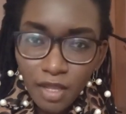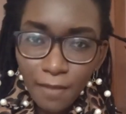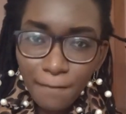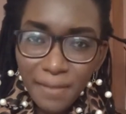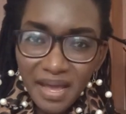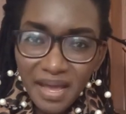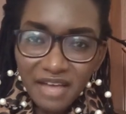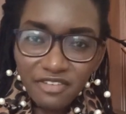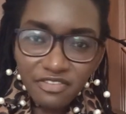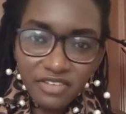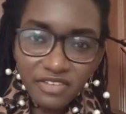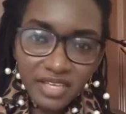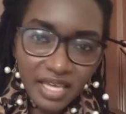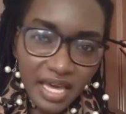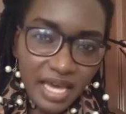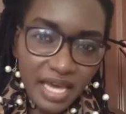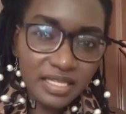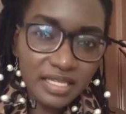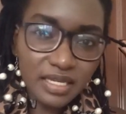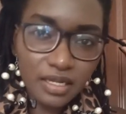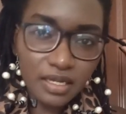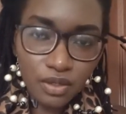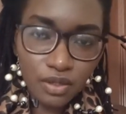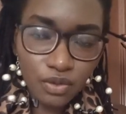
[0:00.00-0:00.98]
puffy kind
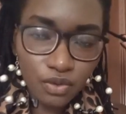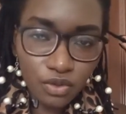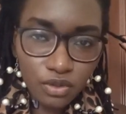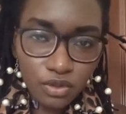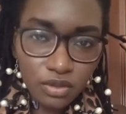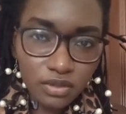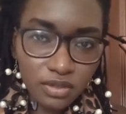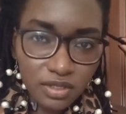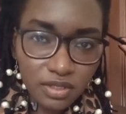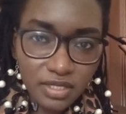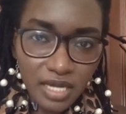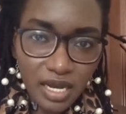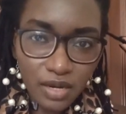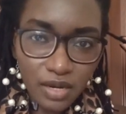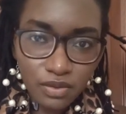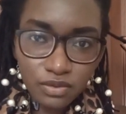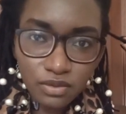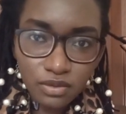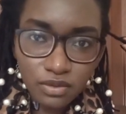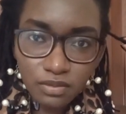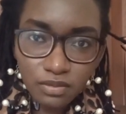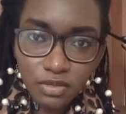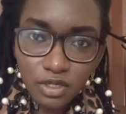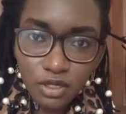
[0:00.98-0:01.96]
of look
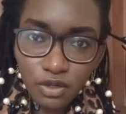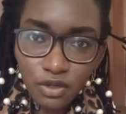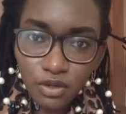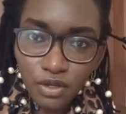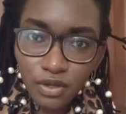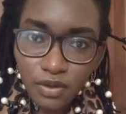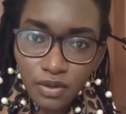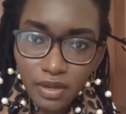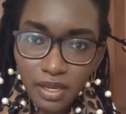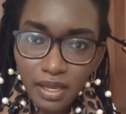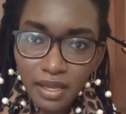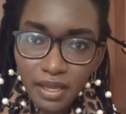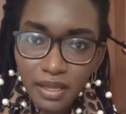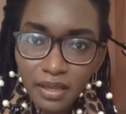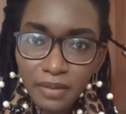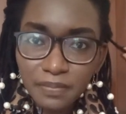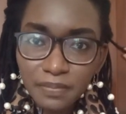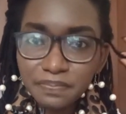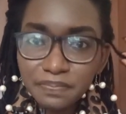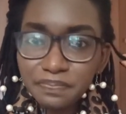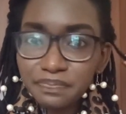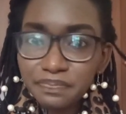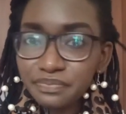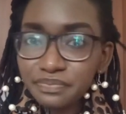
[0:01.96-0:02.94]
down below your hair,
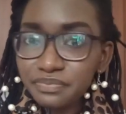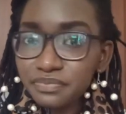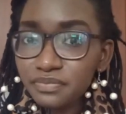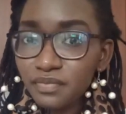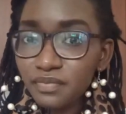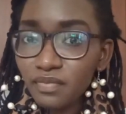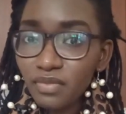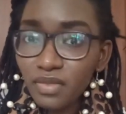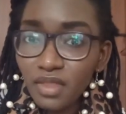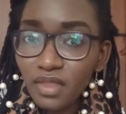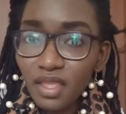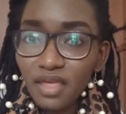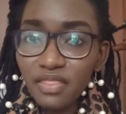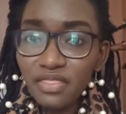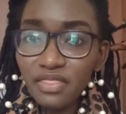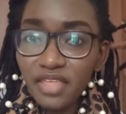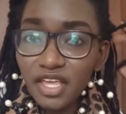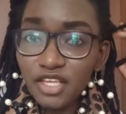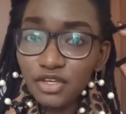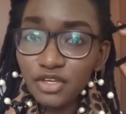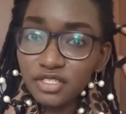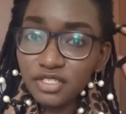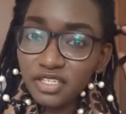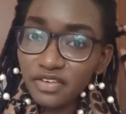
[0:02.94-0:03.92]

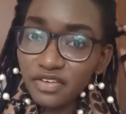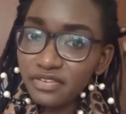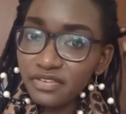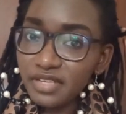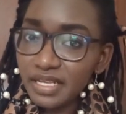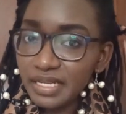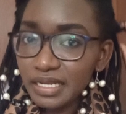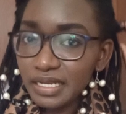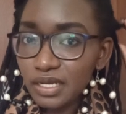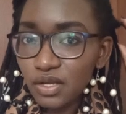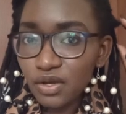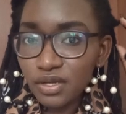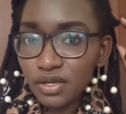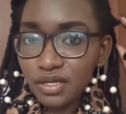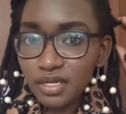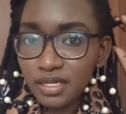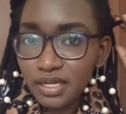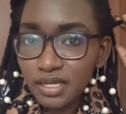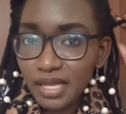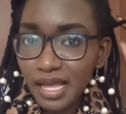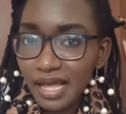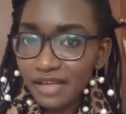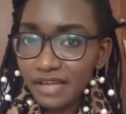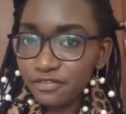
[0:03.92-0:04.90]
then you're definitely gonna
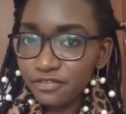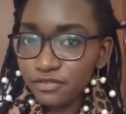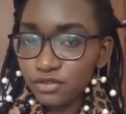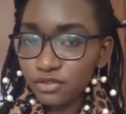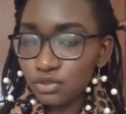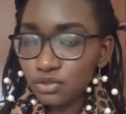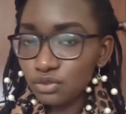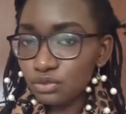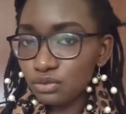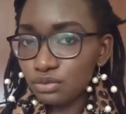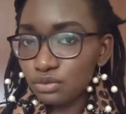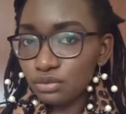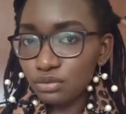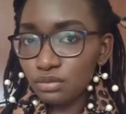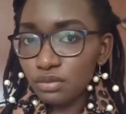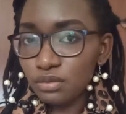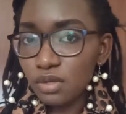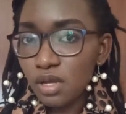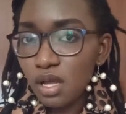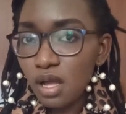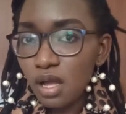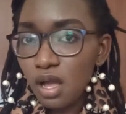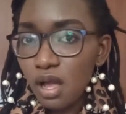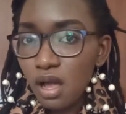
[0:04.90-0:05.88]
have to
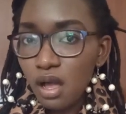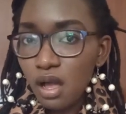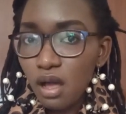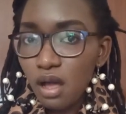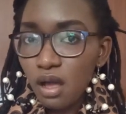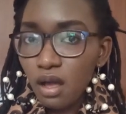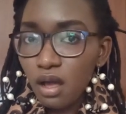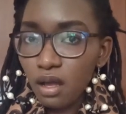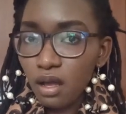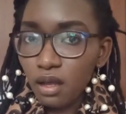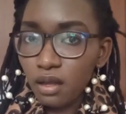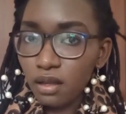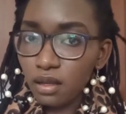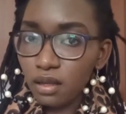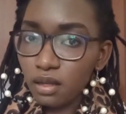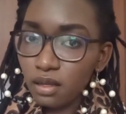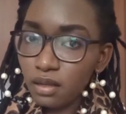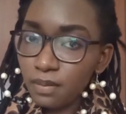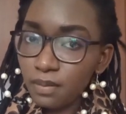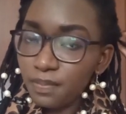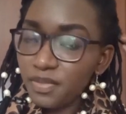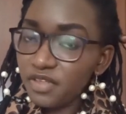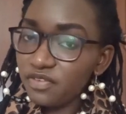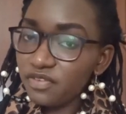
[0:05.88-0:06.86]

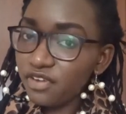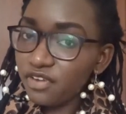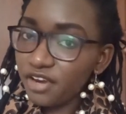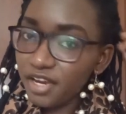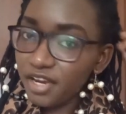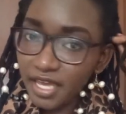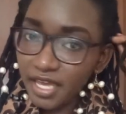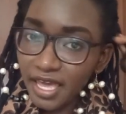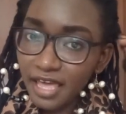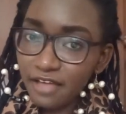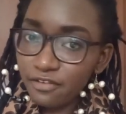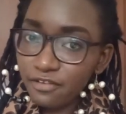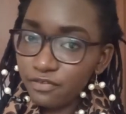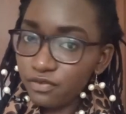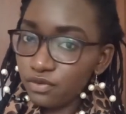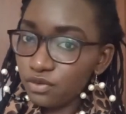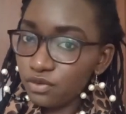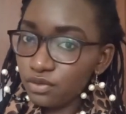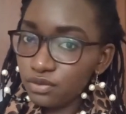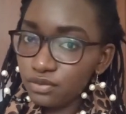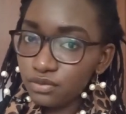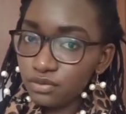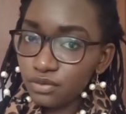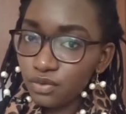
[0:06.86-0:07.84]
be very
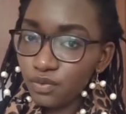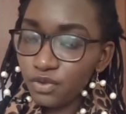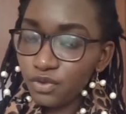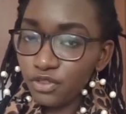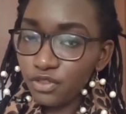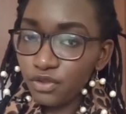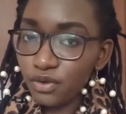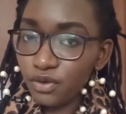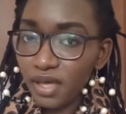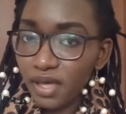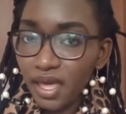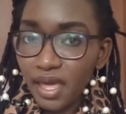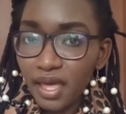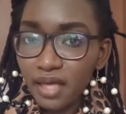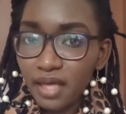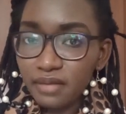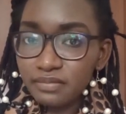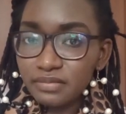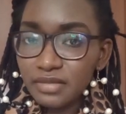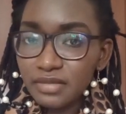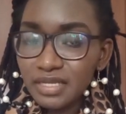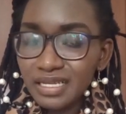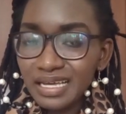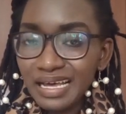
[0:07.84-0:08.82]
careful with your hair.
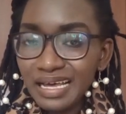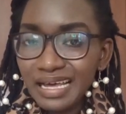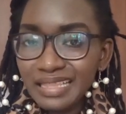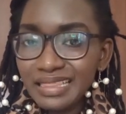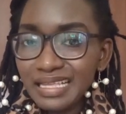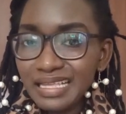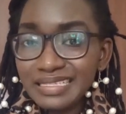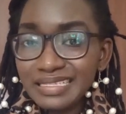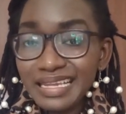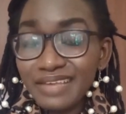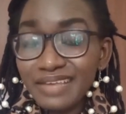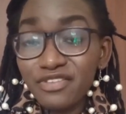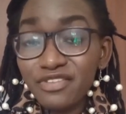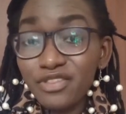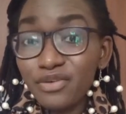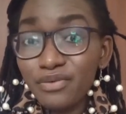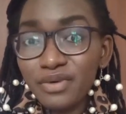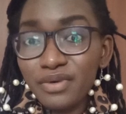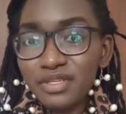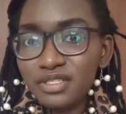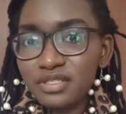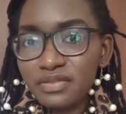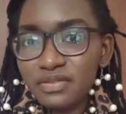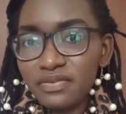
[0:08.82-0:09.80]
And that's like for the
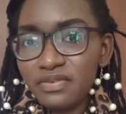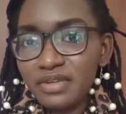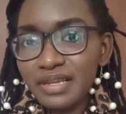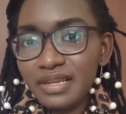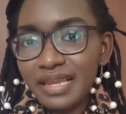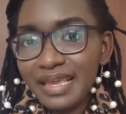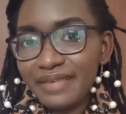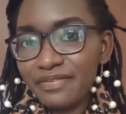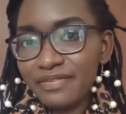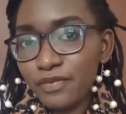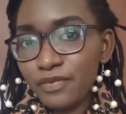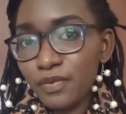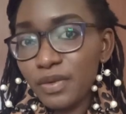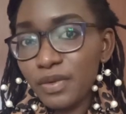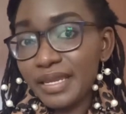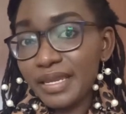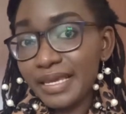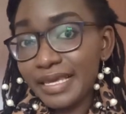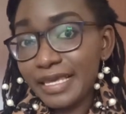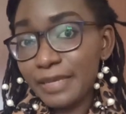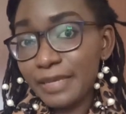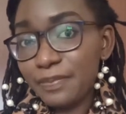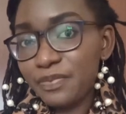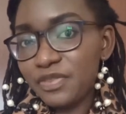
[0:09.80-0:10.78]
rest of your life. You want to
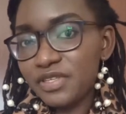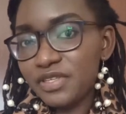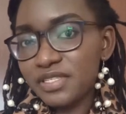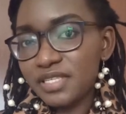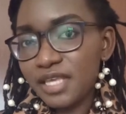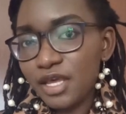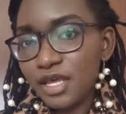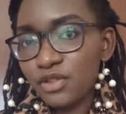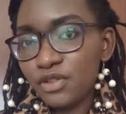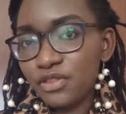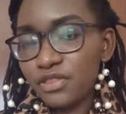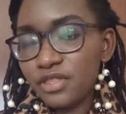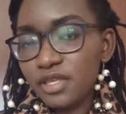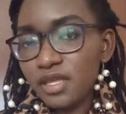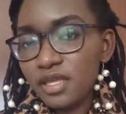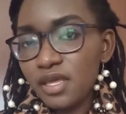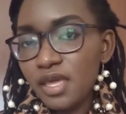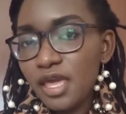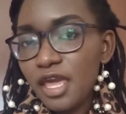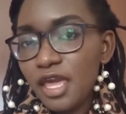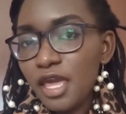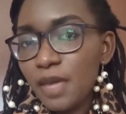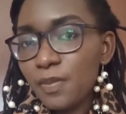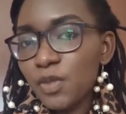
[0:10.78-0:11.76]
keep this healthy,
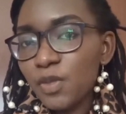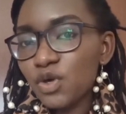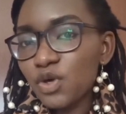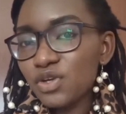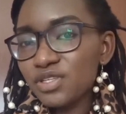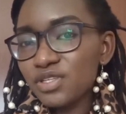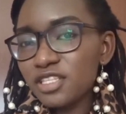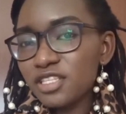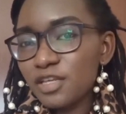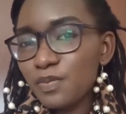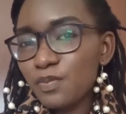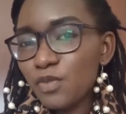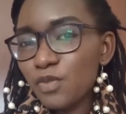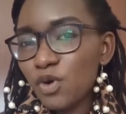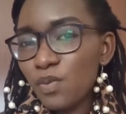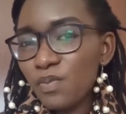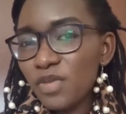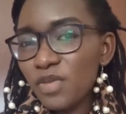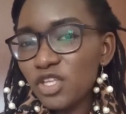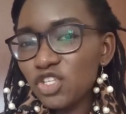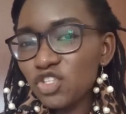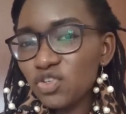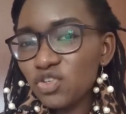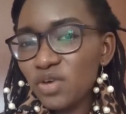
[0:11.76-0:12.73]
because the
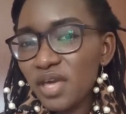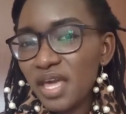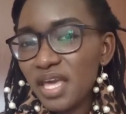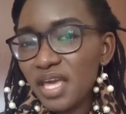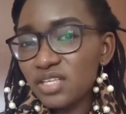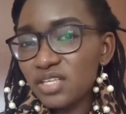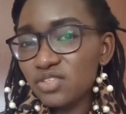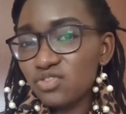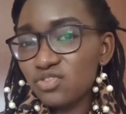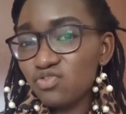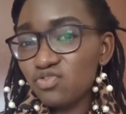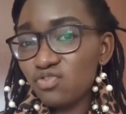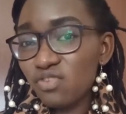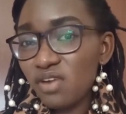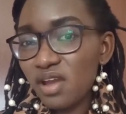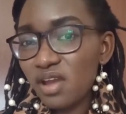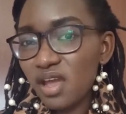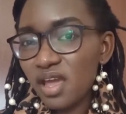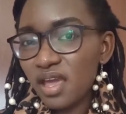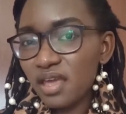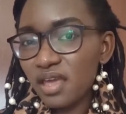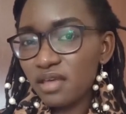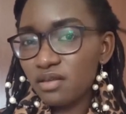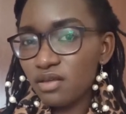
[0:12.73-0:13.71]
moment your hair is
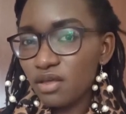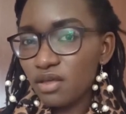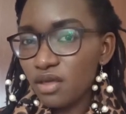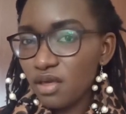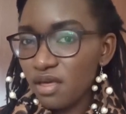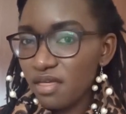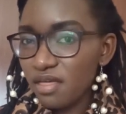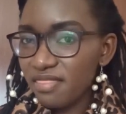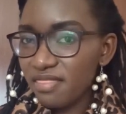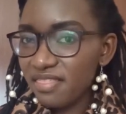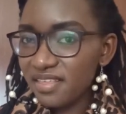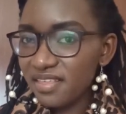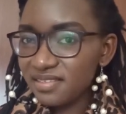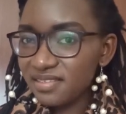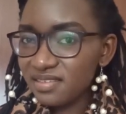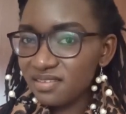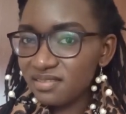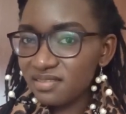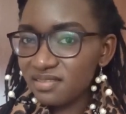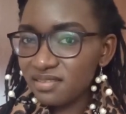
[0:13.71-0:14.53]
dry, this is